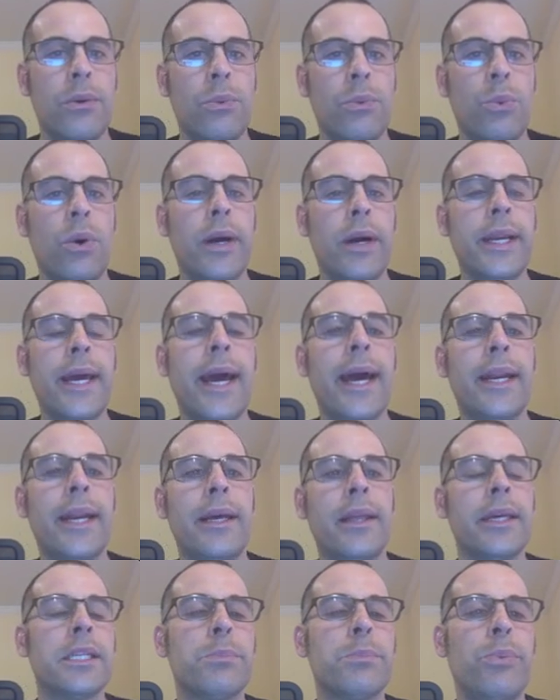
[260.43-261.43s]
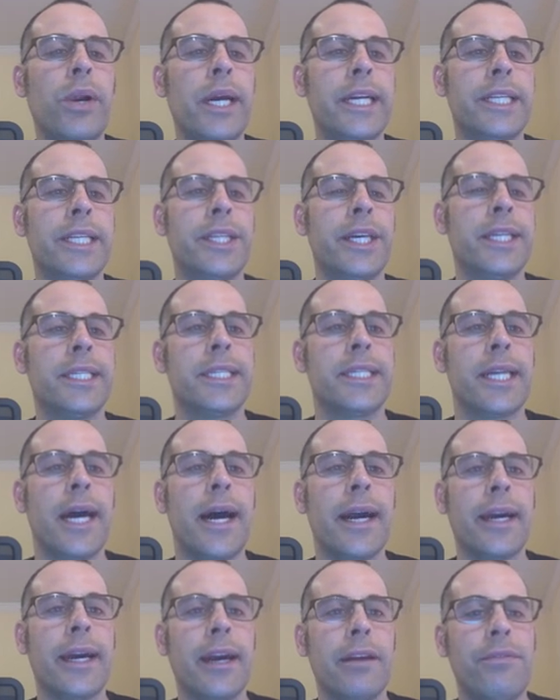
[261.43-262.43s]
One analyst priced this
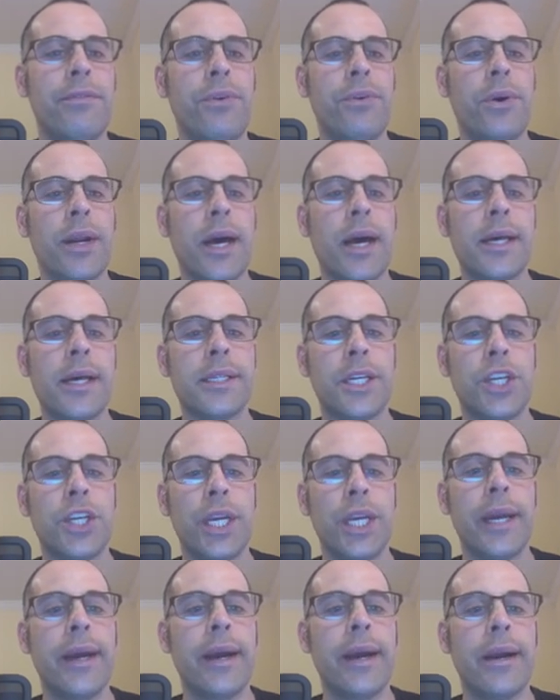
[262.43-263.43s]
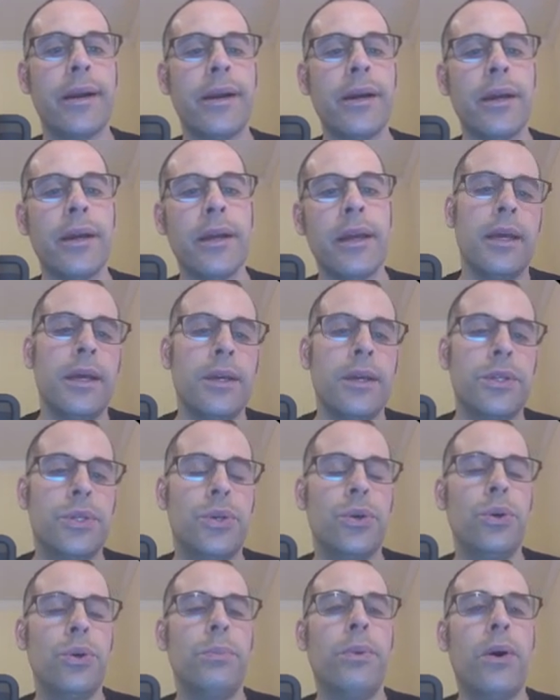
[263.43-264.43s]
stock at $4 a share
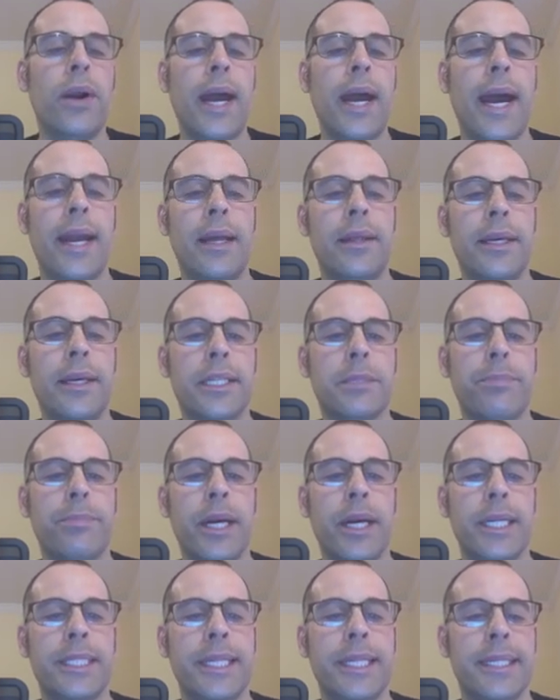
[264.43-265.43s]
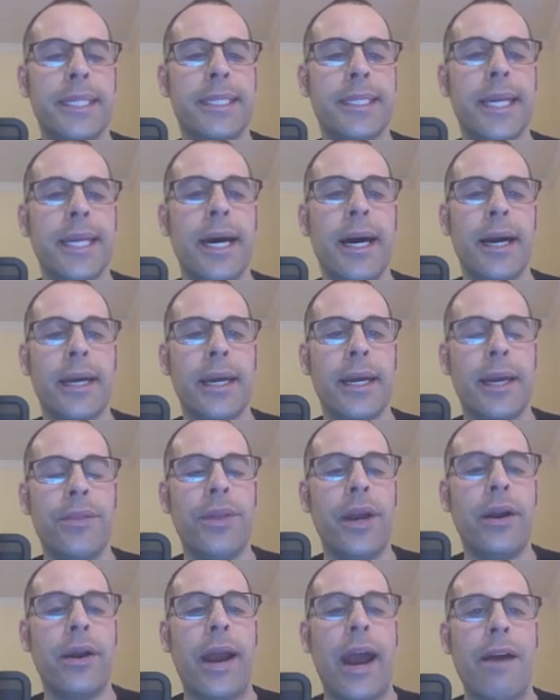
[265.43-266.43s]
Two more analysts priced this stock,
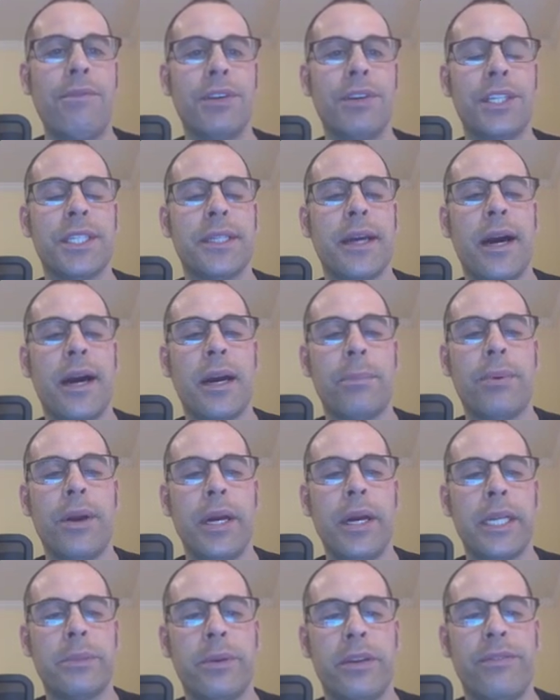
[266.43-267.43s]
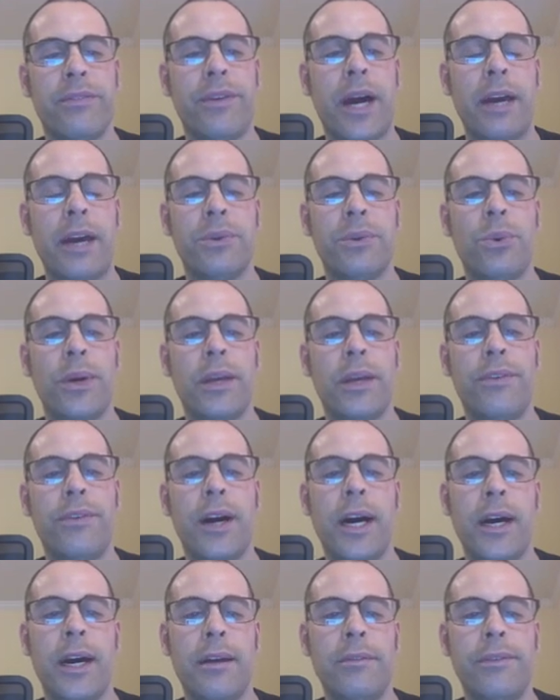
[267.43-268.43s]
and their average stock price was
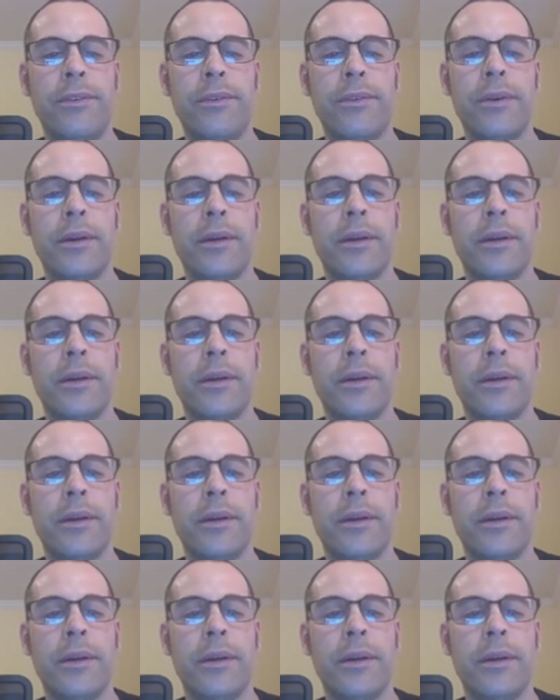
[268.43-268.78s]
525.